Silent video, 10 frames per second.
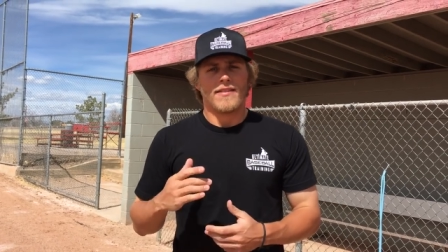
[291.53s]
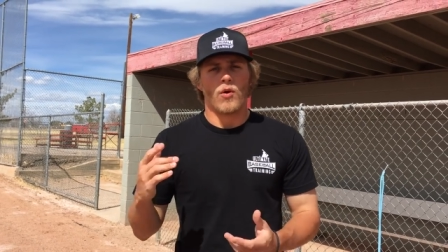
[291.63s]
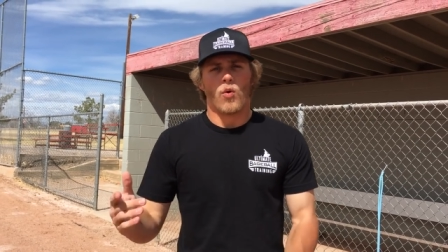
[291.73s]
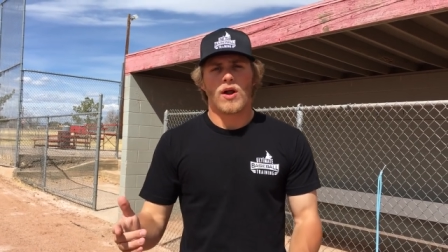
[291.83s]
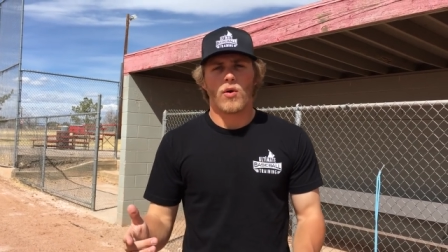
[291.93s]

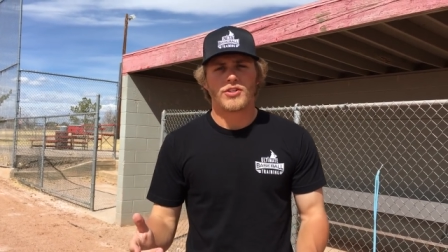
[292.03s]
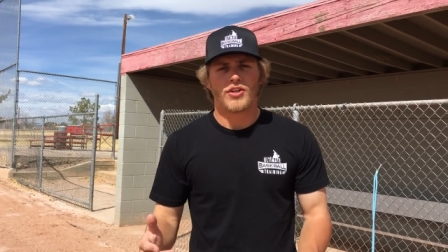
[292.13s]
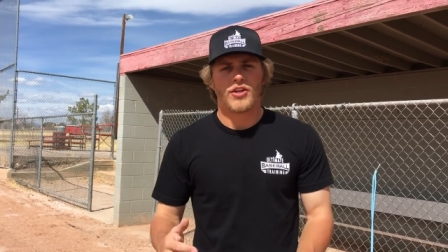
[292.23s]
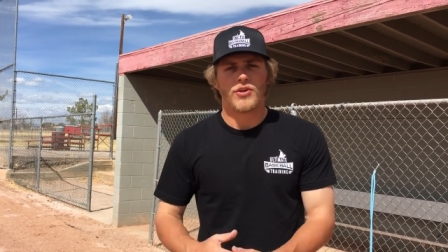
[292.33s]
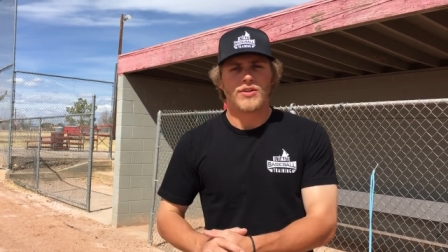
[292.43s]
then what I want
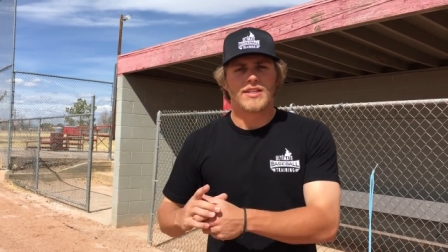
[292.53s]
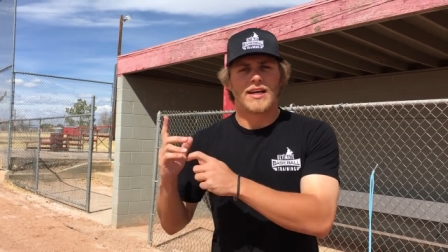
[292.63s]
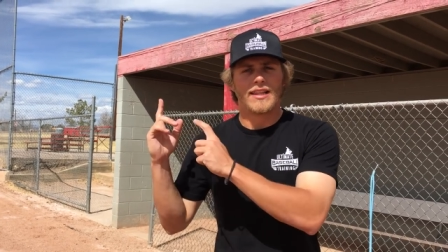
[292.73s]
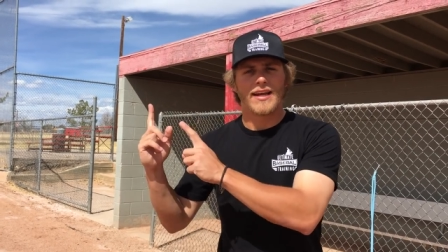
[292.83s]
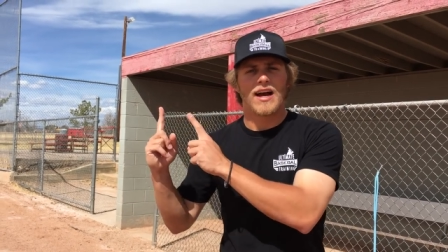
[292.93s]
you to do is
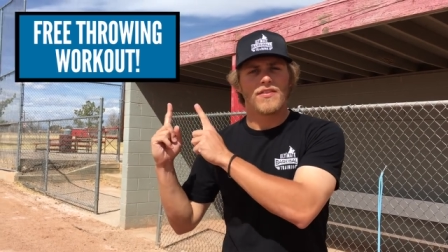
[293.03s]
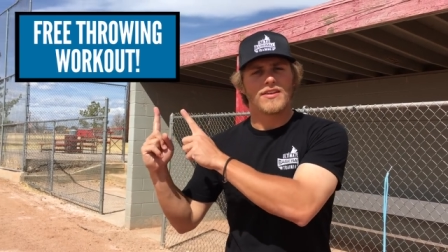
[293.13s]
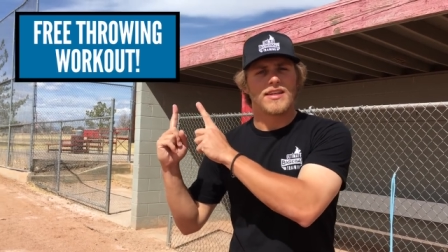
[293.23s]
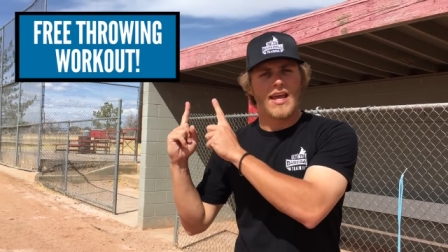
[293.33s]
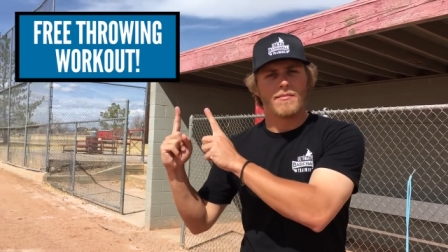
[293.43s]
click on
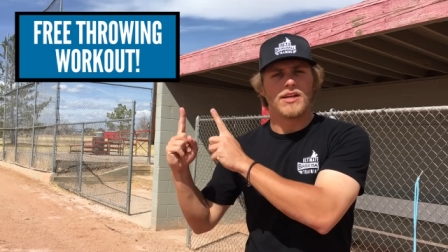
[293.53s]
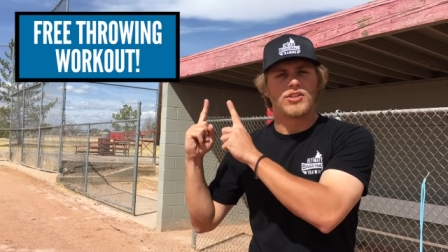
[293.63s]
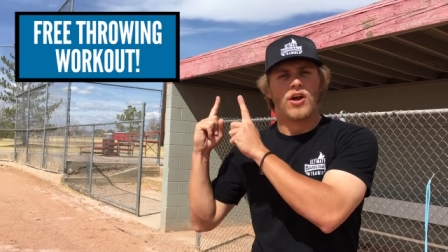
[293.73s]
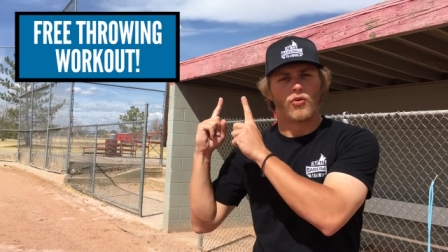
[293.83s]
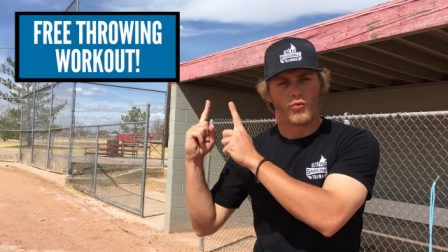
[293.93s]
this
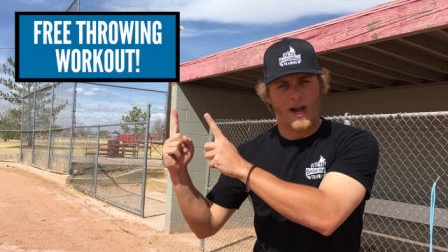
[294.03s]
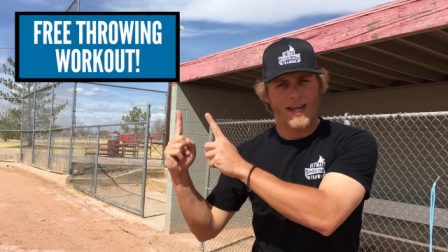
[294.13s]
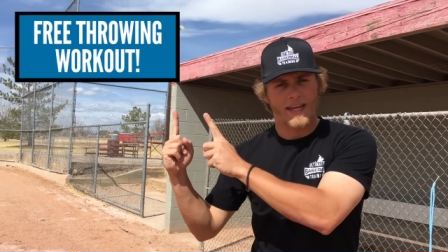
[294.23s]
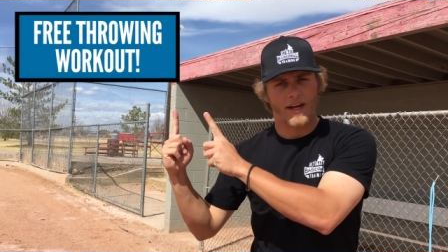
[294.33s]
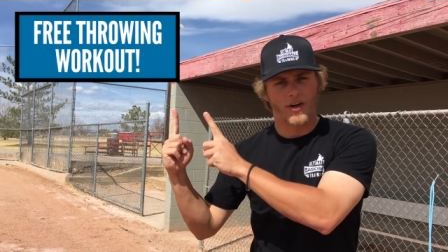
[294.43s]
image
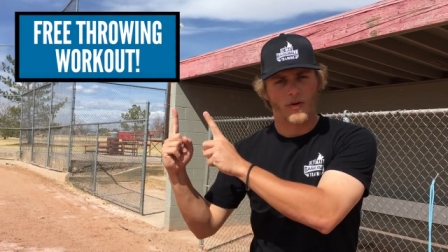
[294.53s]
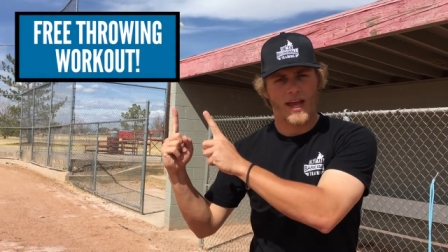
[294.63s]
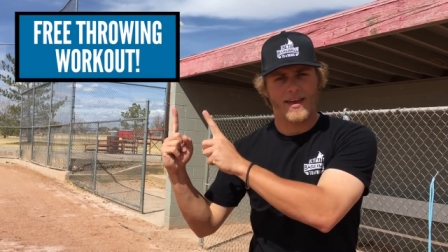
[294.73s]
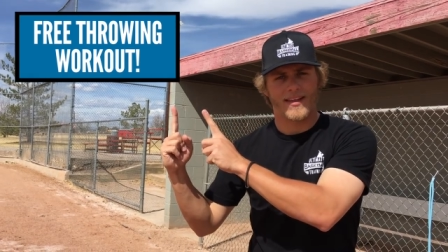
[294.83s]
right here, okay?